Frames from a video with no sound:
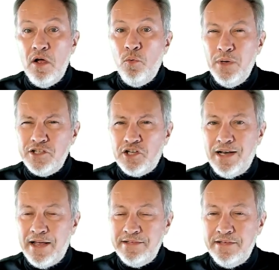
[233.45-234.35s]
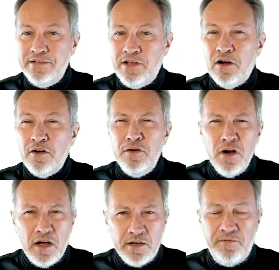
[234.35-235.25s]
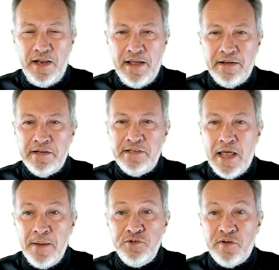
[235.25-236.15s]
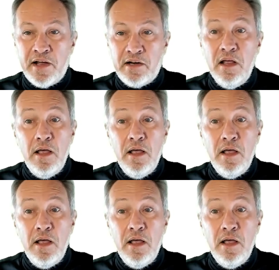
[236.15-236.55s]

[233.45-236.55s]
which classes are not flagged as abstract